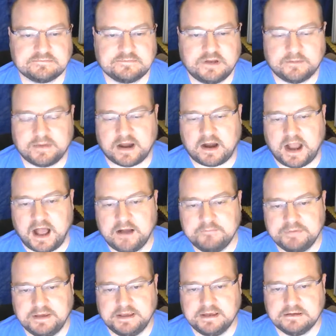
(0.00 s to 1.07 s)
No matter how
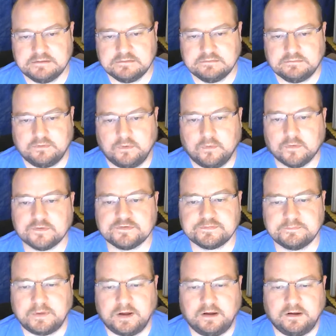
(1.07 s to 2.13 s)
big or
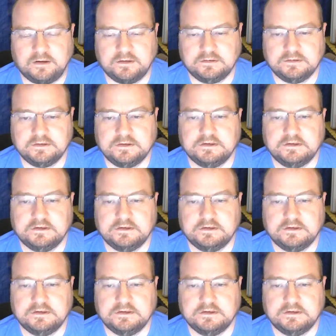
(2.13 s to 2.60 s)
small